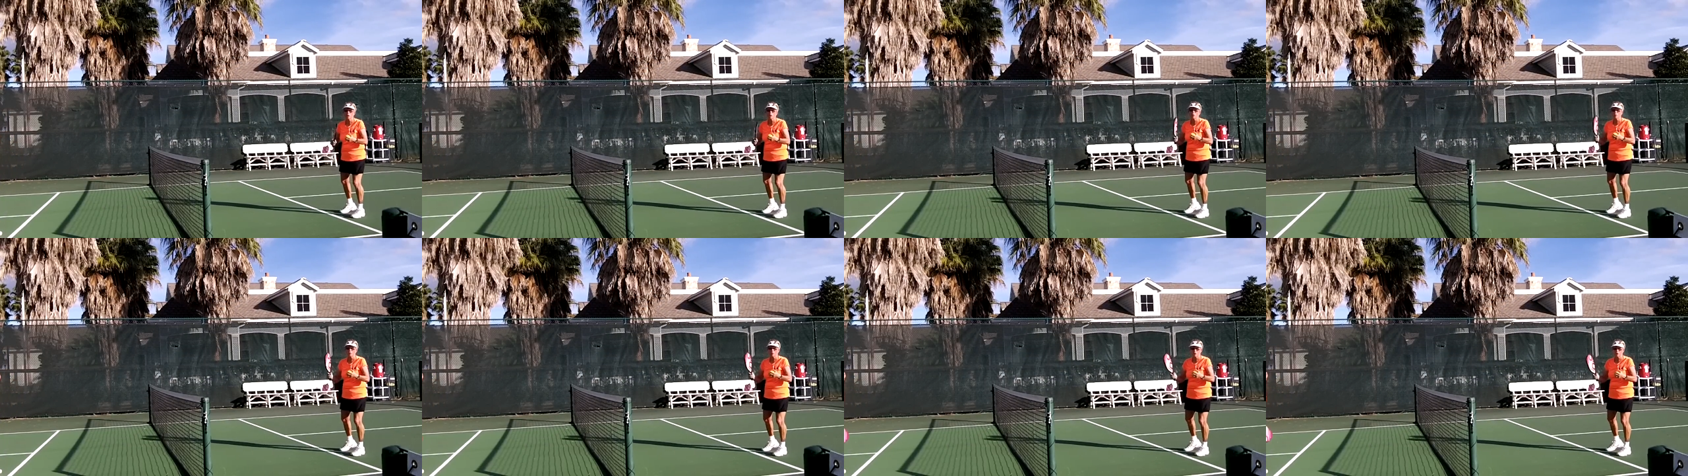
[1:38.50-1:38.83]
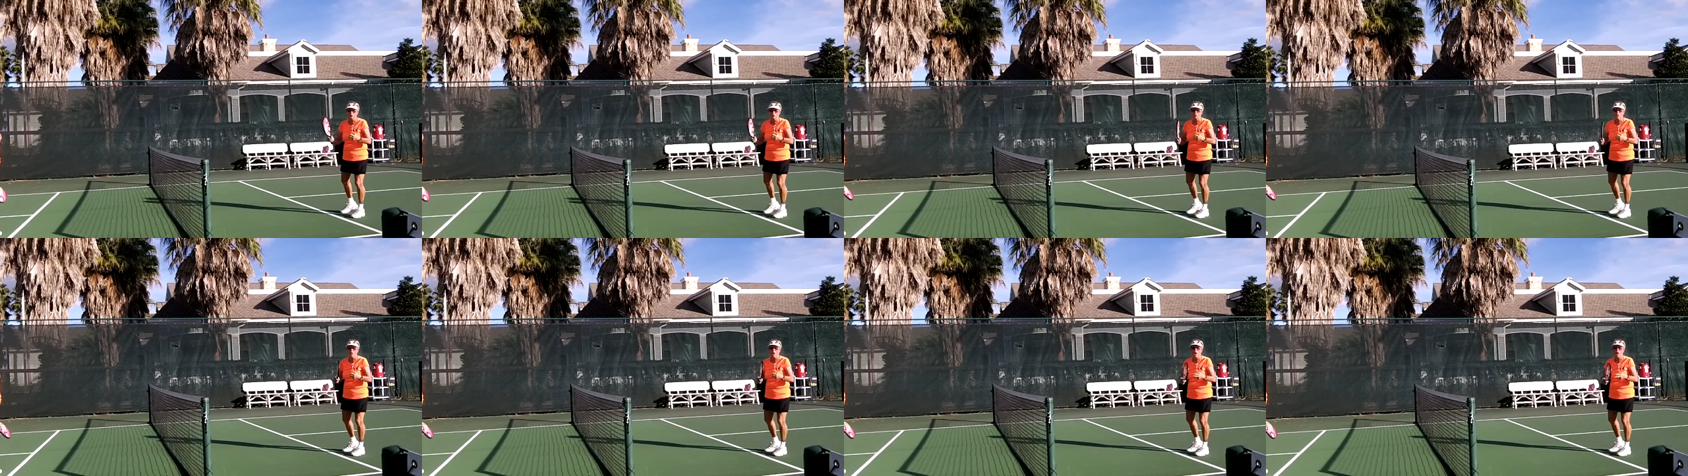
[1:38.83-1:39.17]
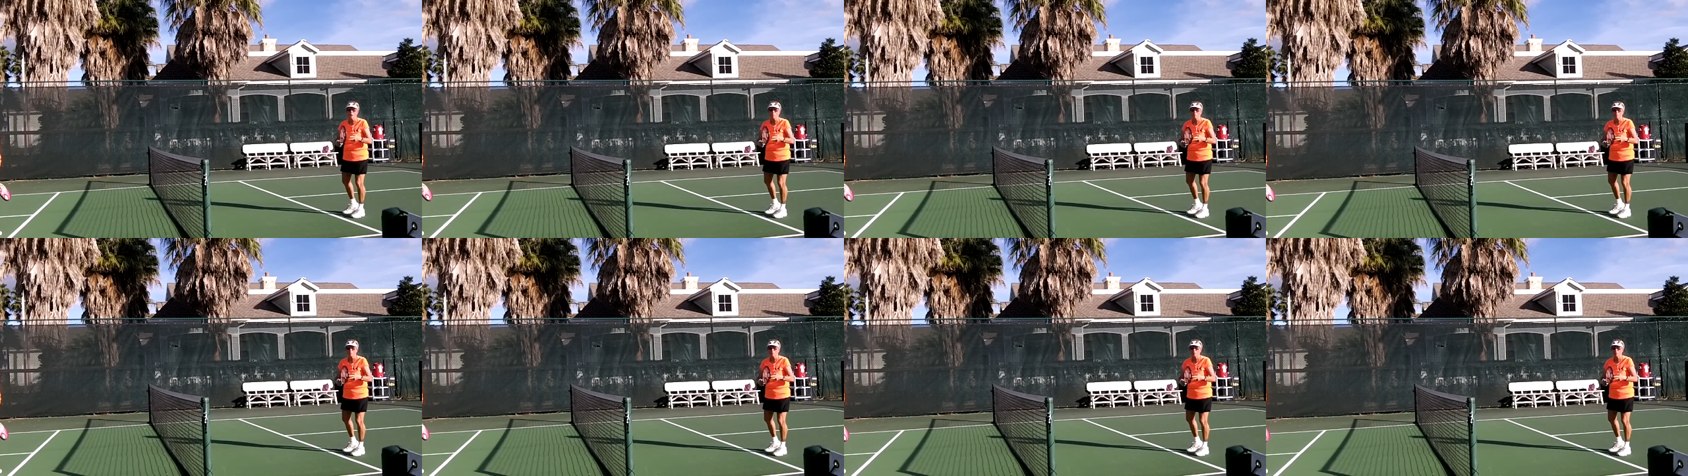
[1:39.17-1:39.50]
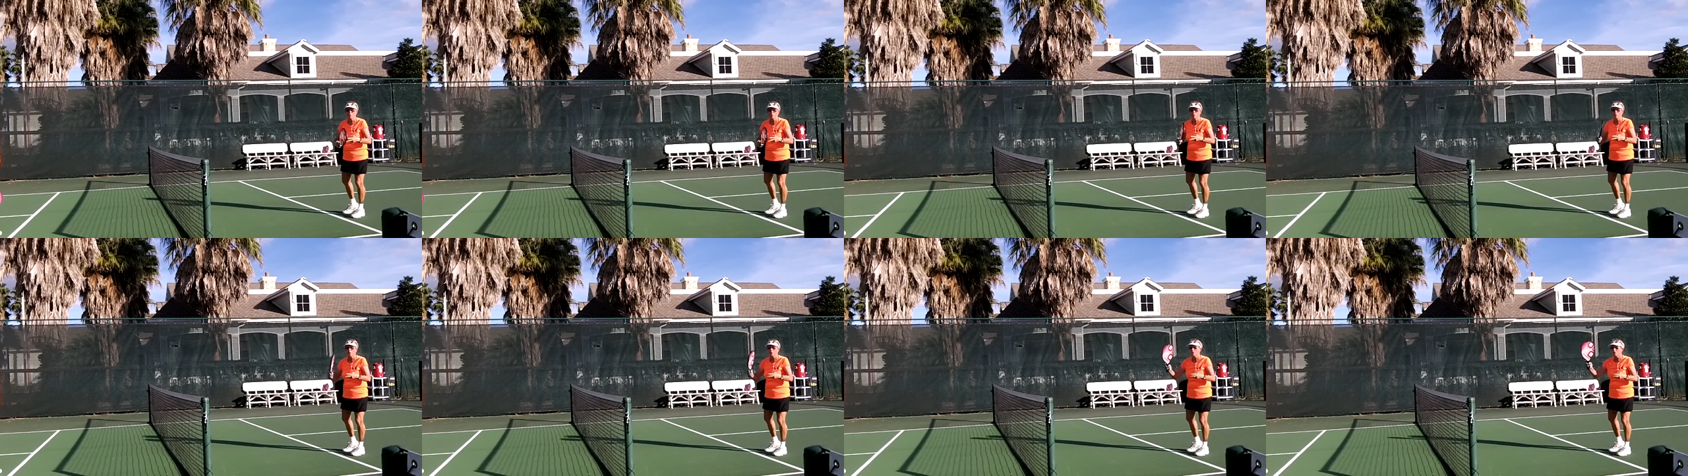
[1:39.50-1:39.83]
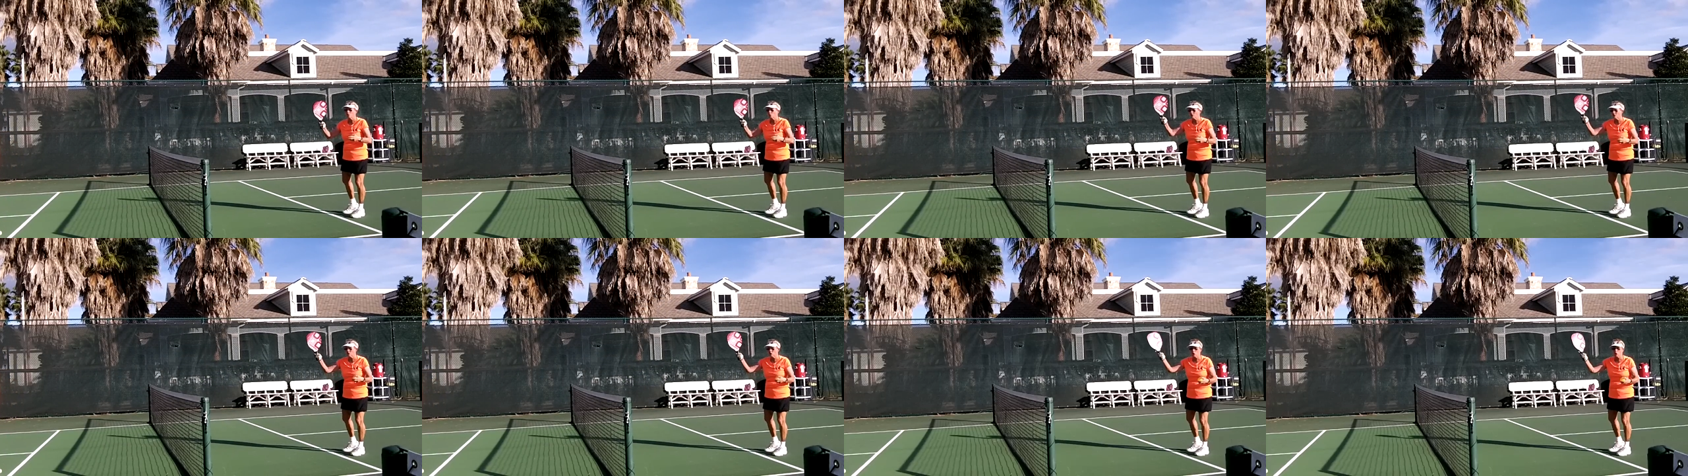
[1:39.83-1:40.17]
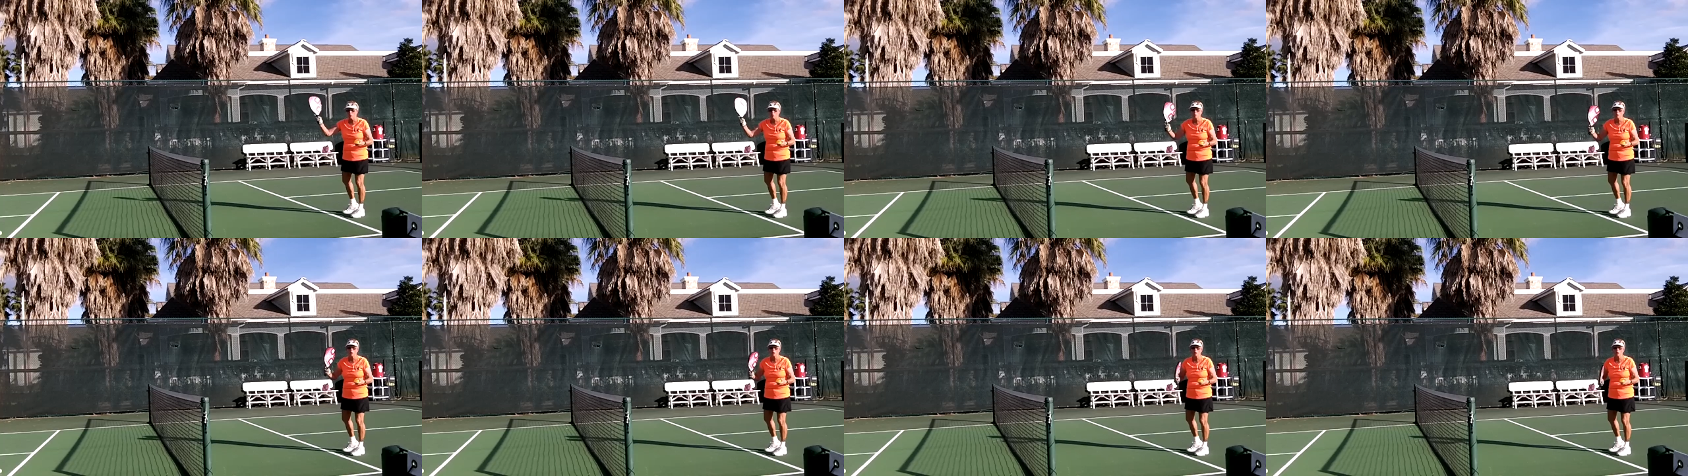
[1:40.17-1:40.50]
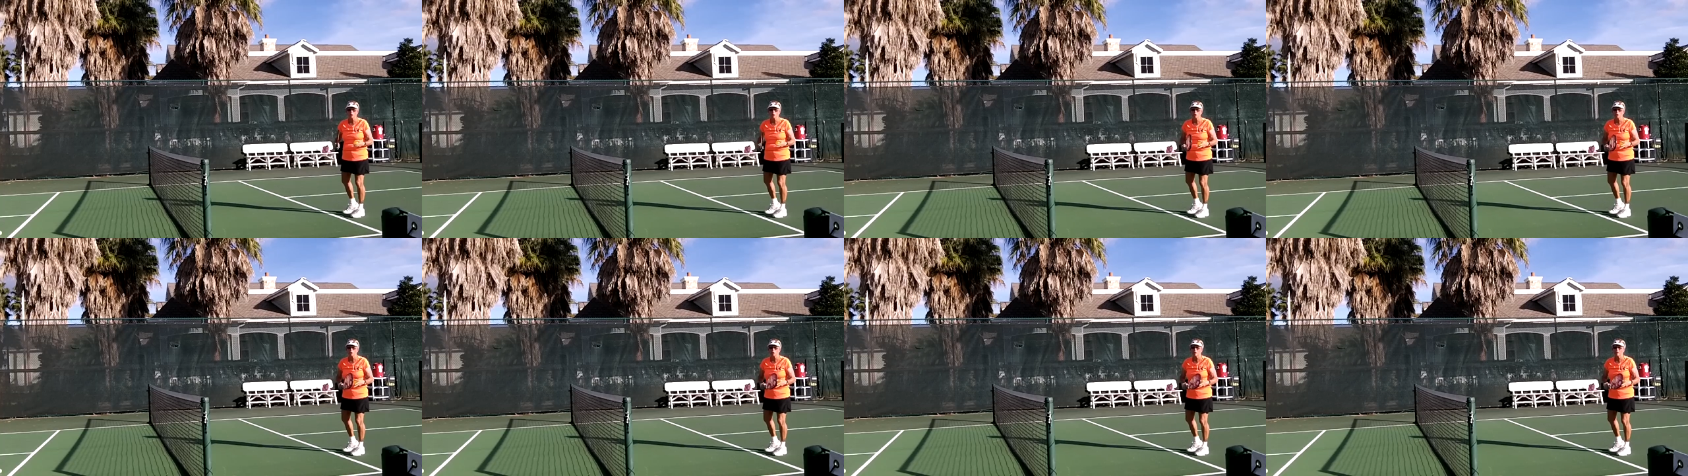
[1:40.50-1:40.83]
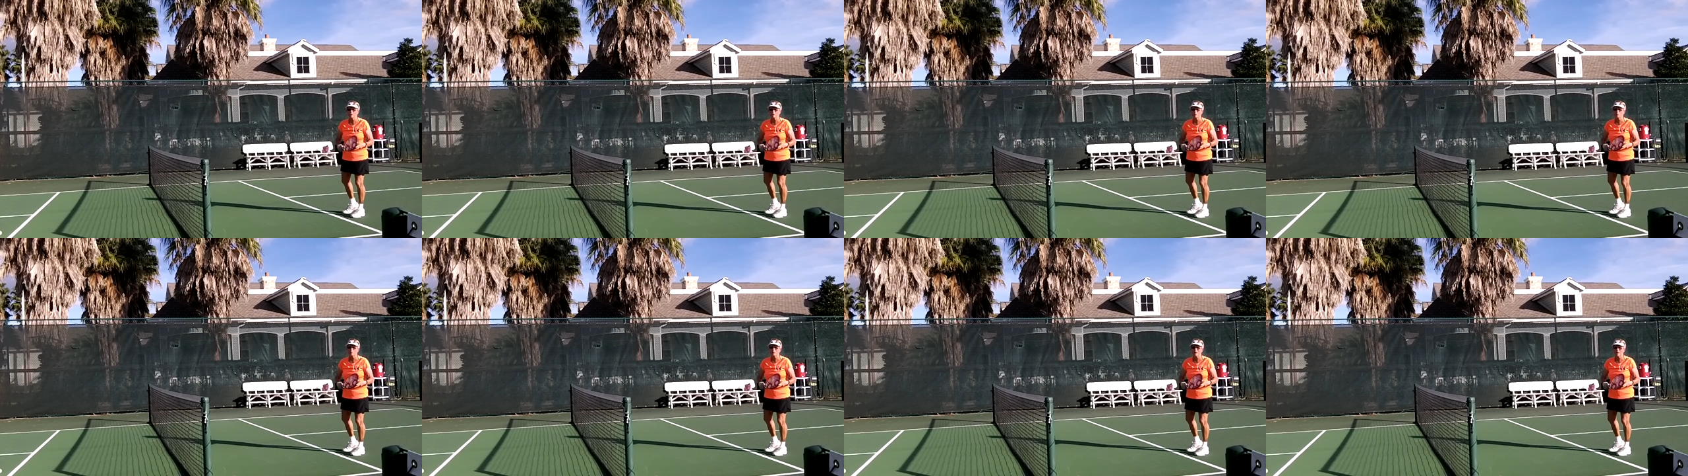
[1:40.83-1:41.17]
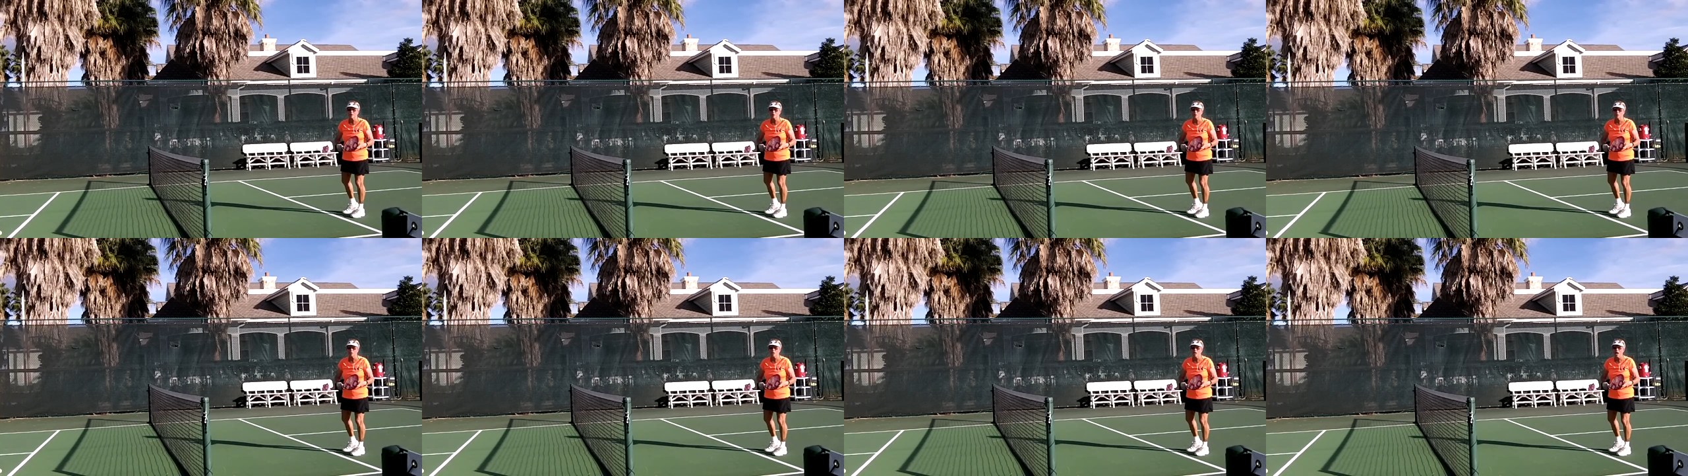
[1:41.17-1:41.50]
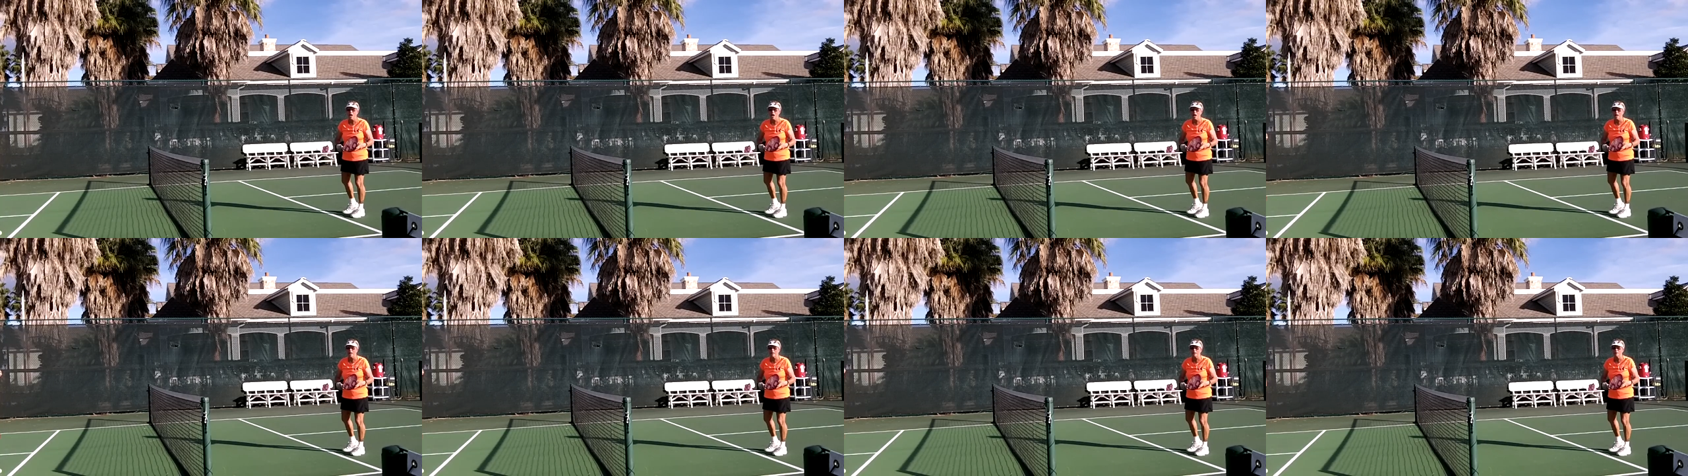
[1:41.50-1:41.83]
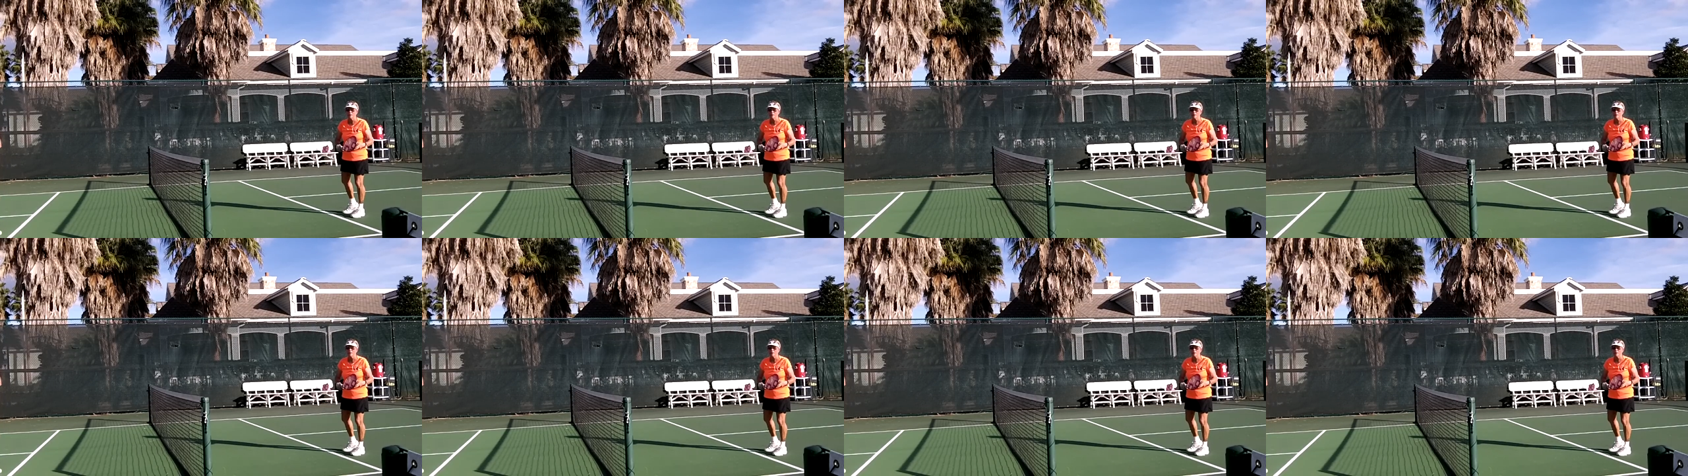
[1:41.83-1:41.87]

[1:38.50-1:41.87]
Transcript: [unreadable: no face in view]